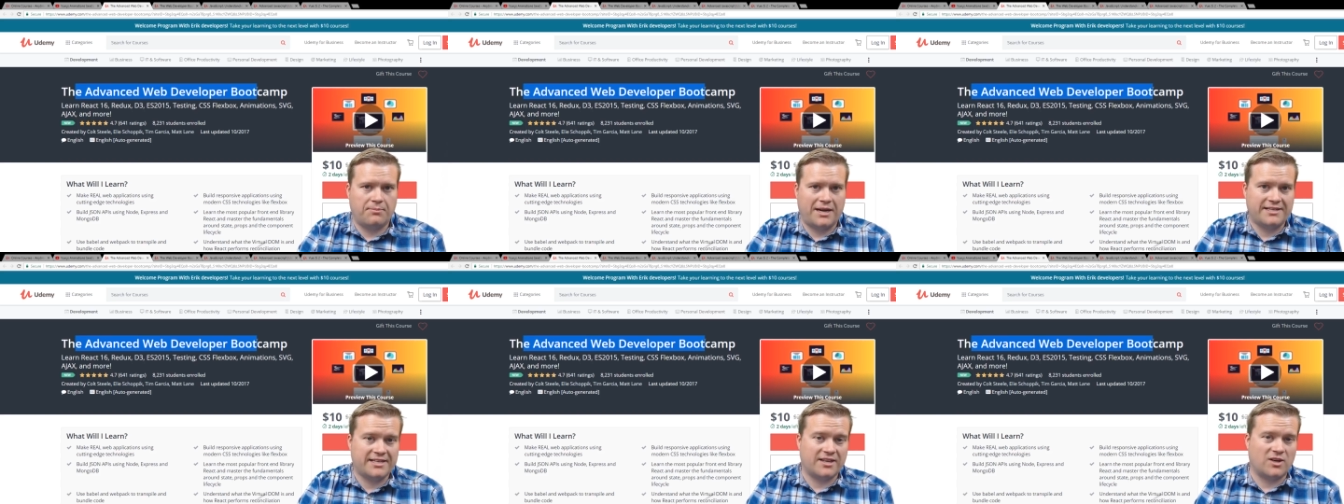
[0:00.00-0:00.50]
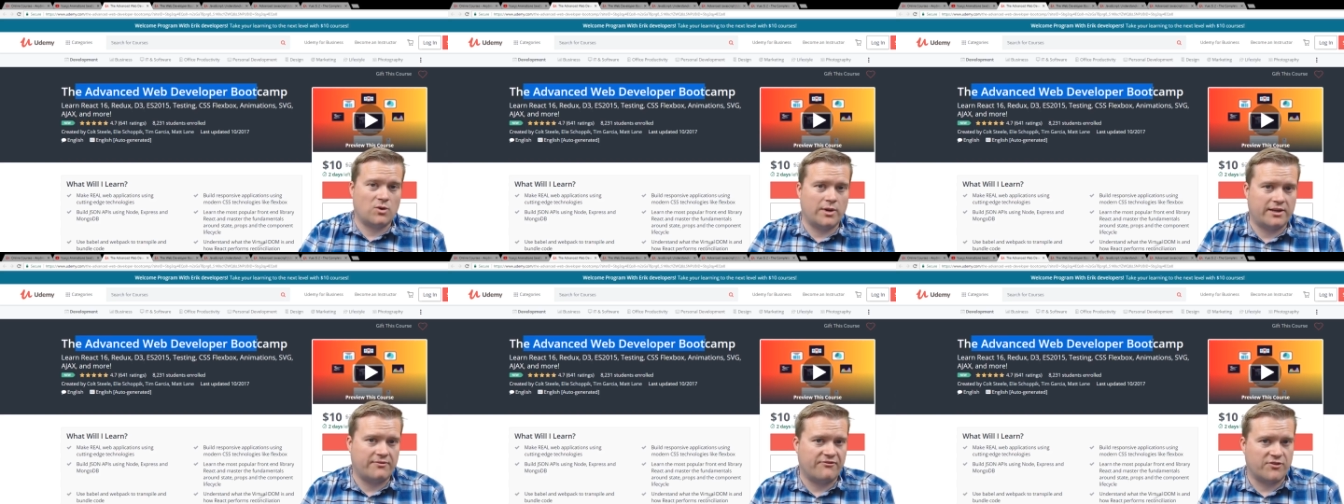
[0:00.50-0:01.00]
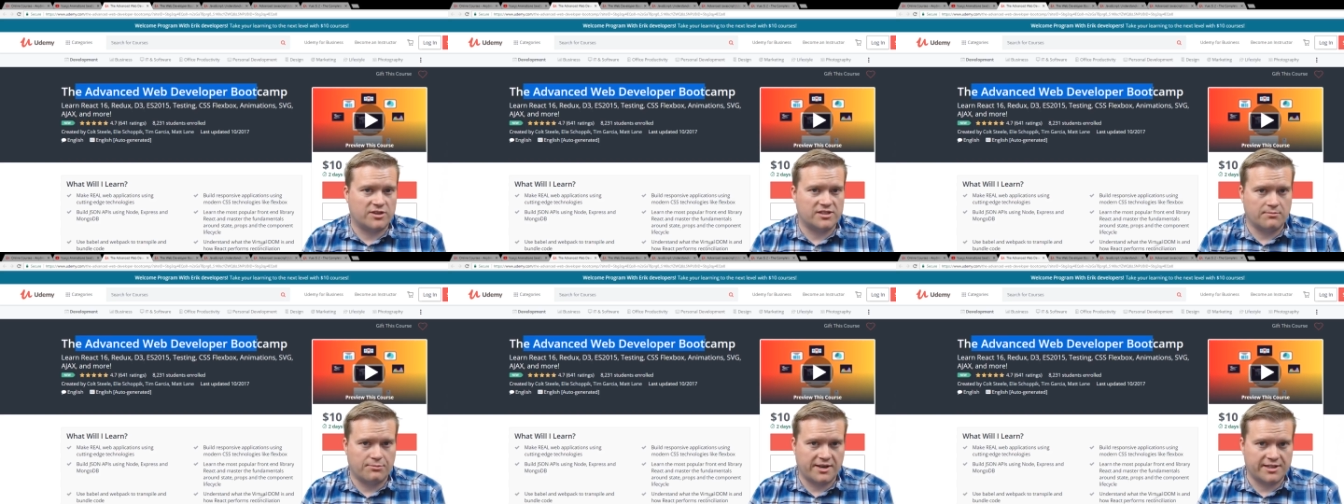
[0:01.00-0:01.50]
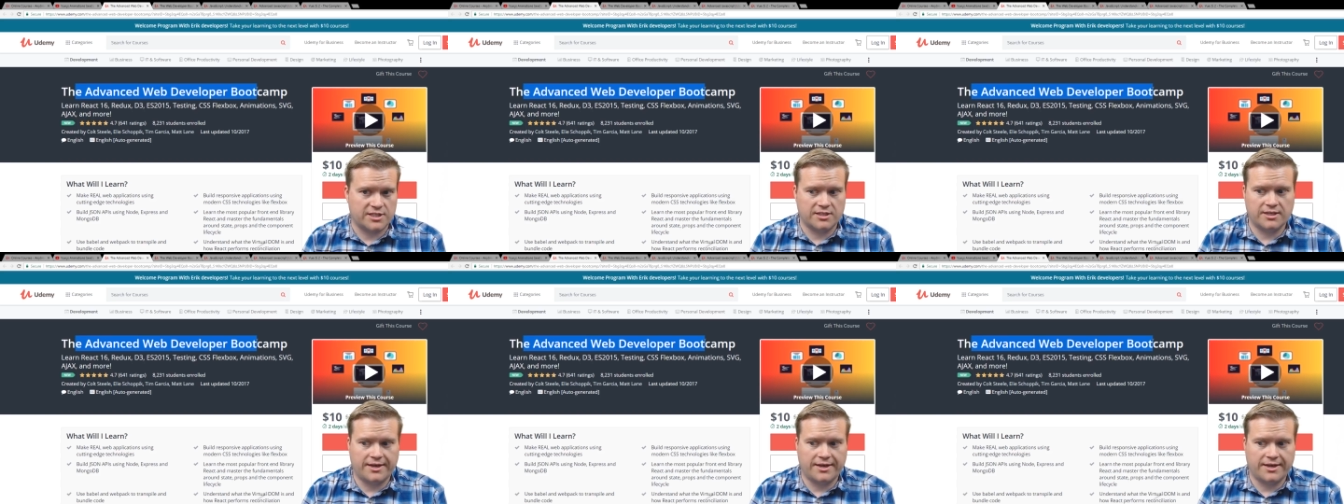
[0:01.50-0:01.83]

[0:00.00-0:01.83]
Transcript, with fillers: I did a quick first impression